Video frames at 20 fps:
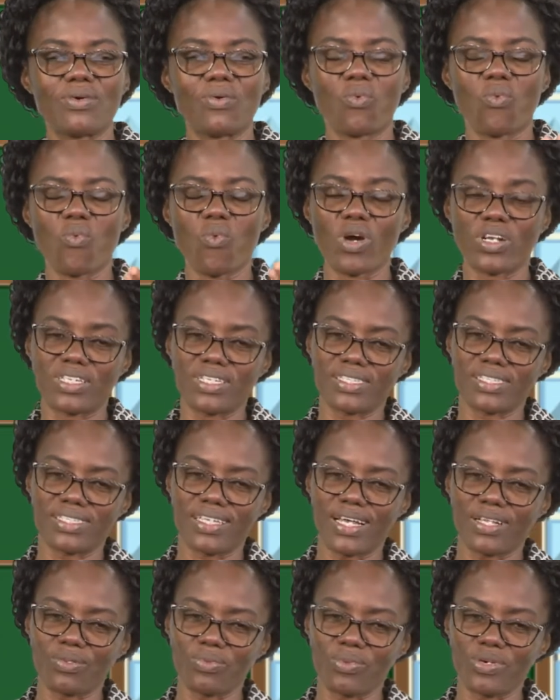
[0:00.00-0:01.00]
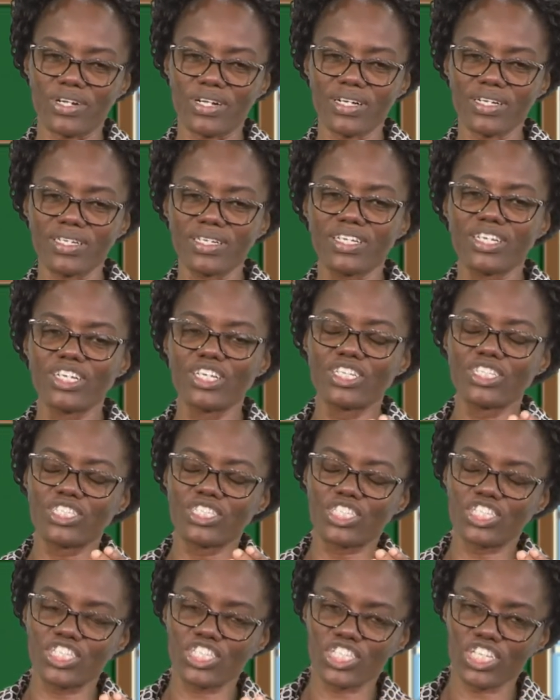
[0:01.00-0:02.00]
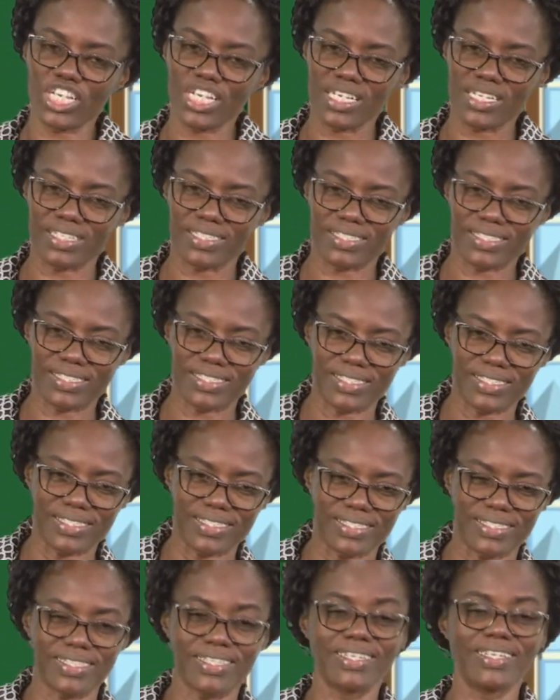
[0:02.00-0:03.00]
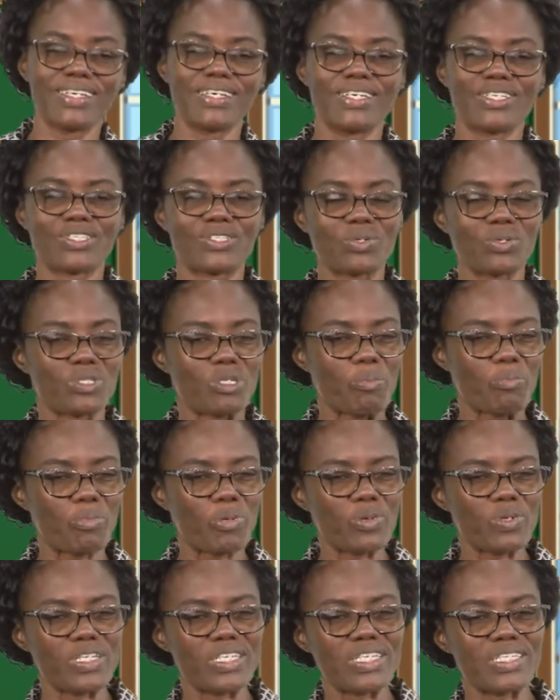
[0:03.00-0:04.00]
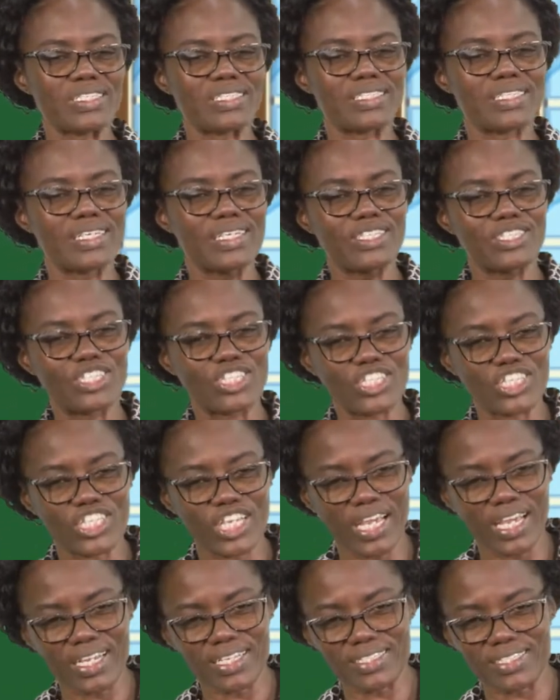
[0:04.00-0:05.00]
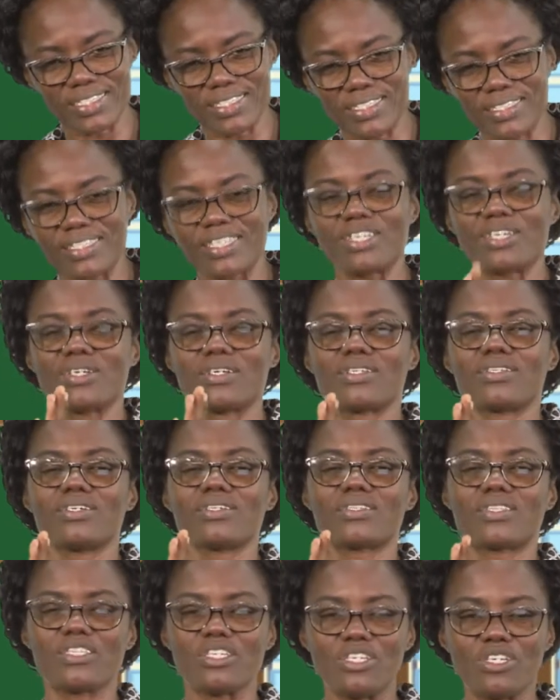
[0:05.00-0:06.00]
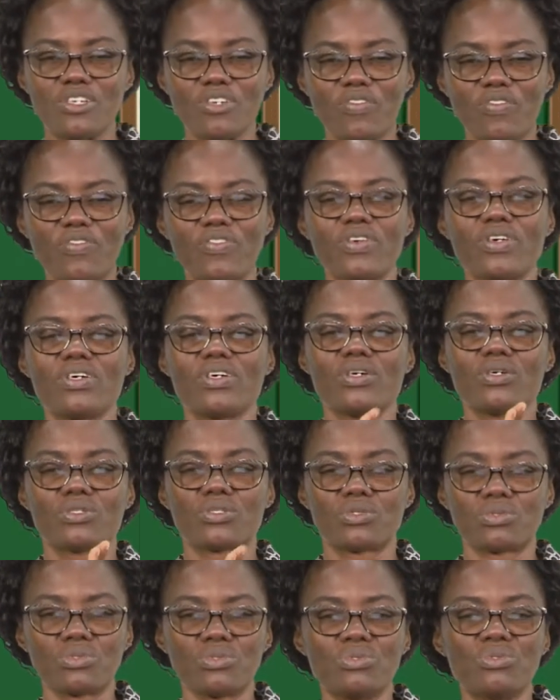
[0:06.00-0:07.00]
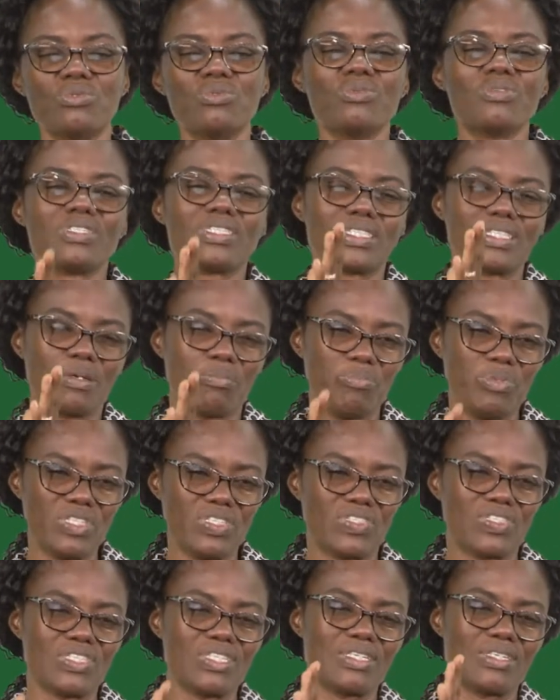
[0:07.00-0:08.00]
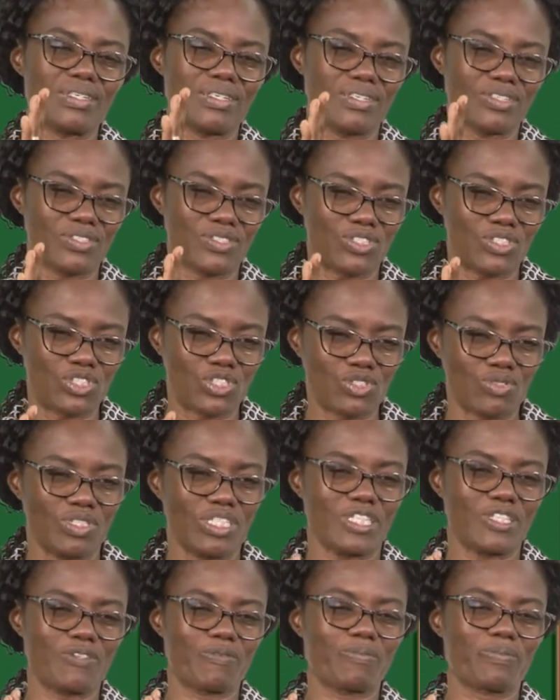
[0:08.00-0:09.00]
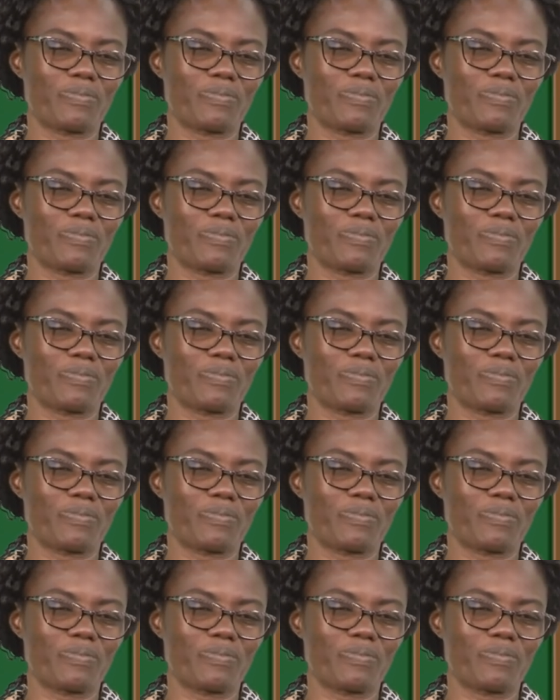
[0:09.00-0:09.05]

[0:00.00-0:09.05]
What is that word? Chased. So the police chased the thief through the busy street.